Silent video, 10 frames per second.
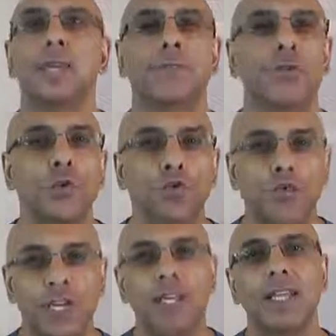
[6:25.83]
if you're
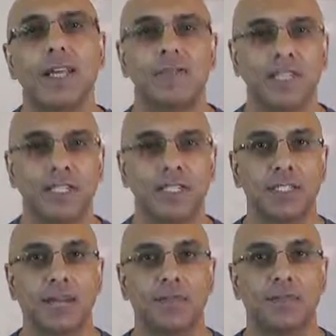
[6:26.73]
really loving this
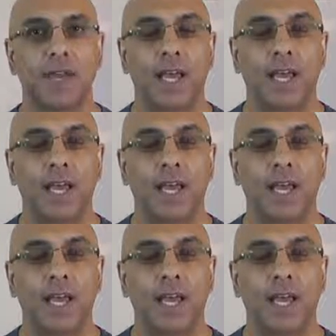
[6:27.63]
stuff,